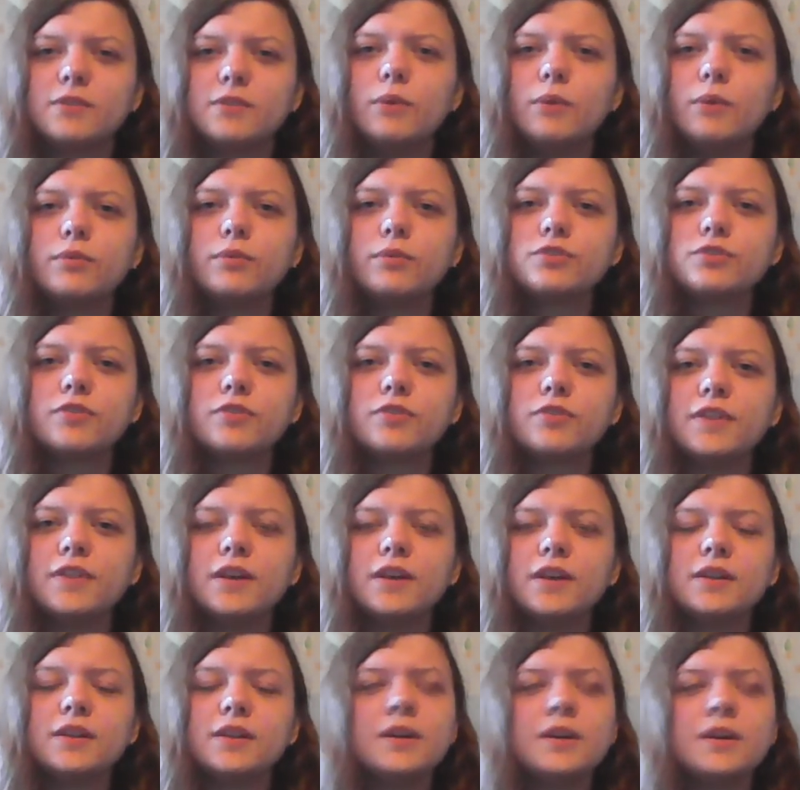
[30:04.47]
What would you
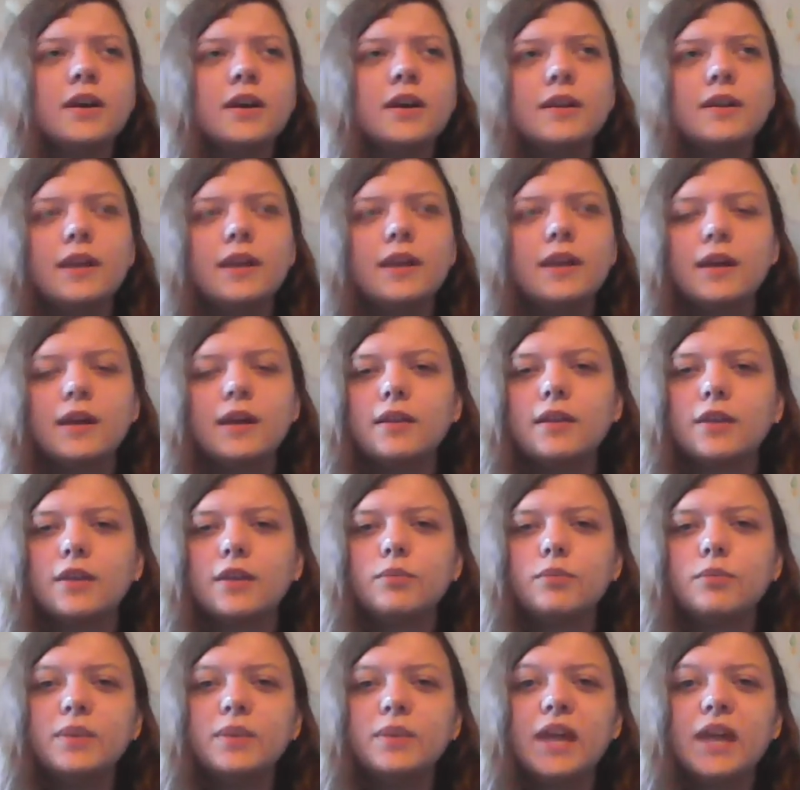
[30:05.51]
think they
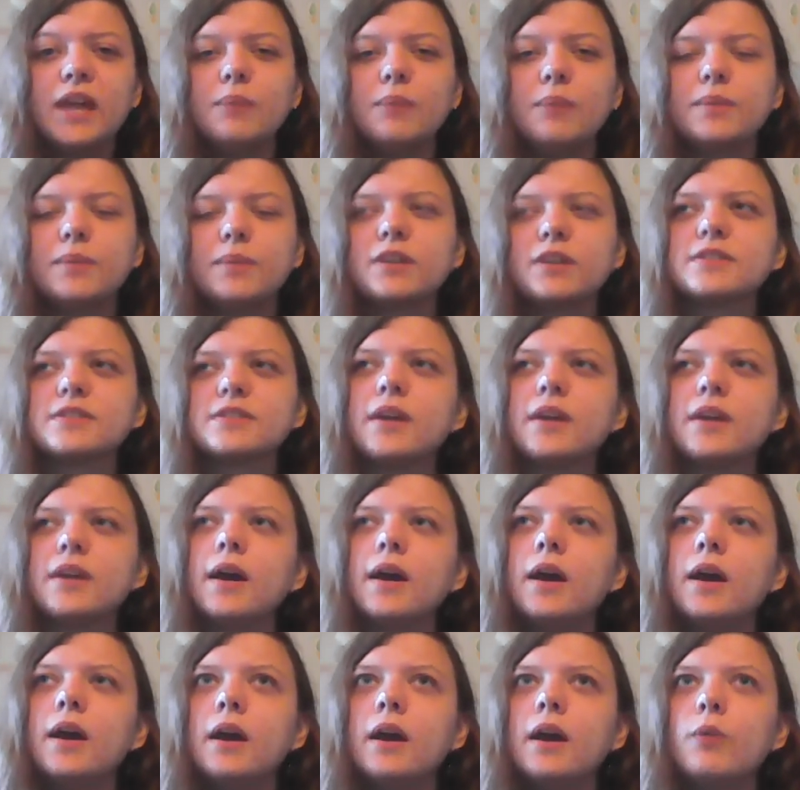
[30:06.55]
could be named? Because
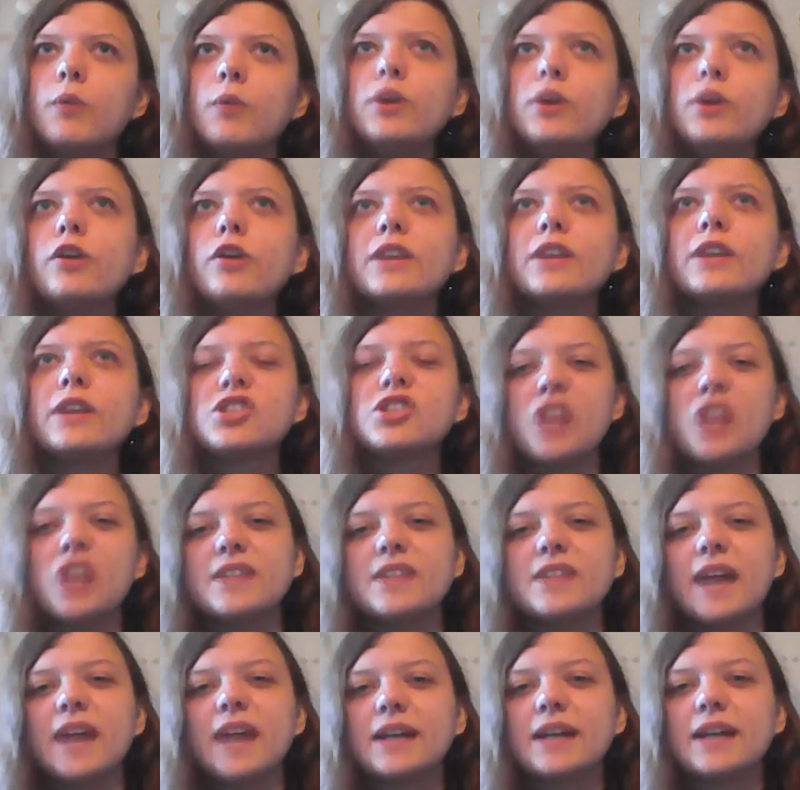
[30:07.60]
we know that
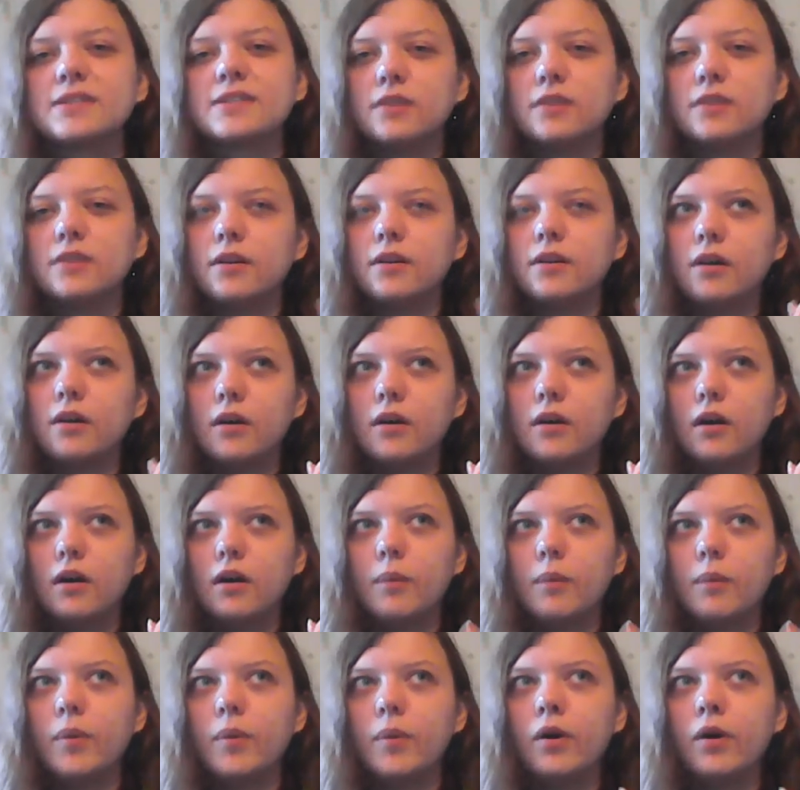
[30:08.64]
Chase has a
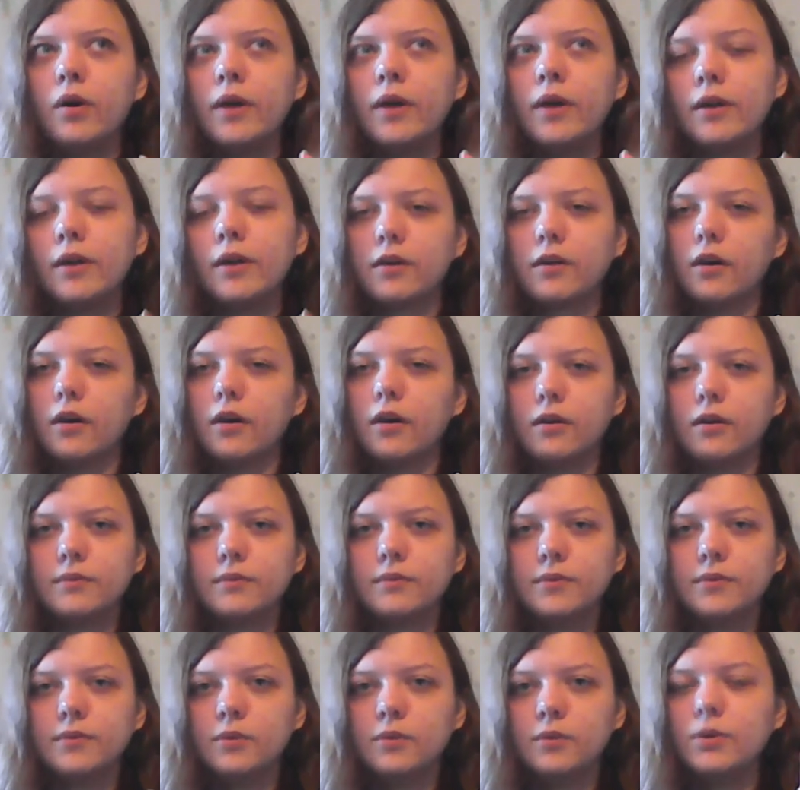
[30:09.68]
boy and a girl.
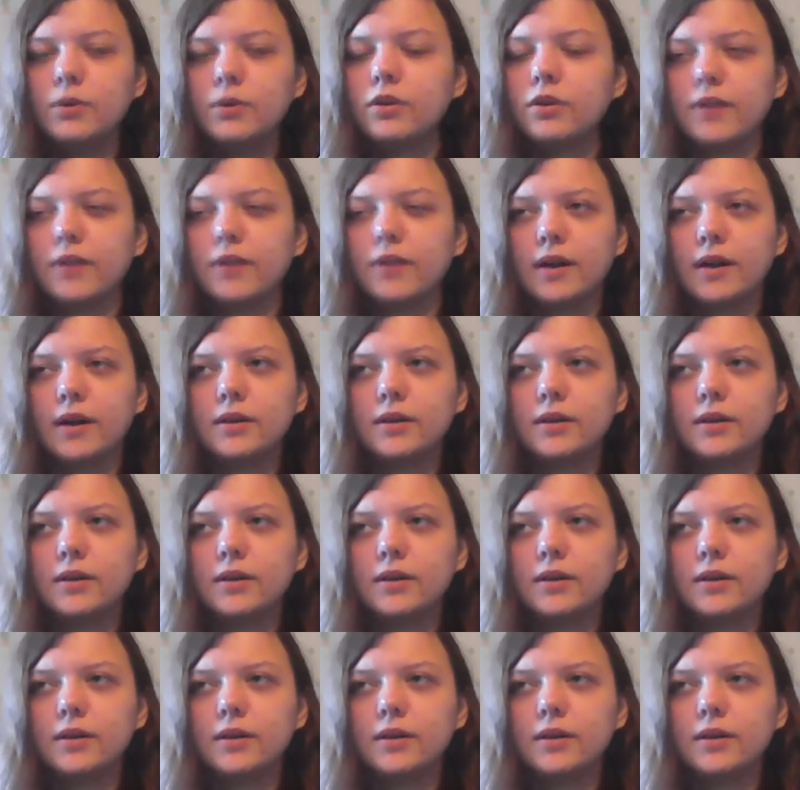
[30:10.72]
We know that.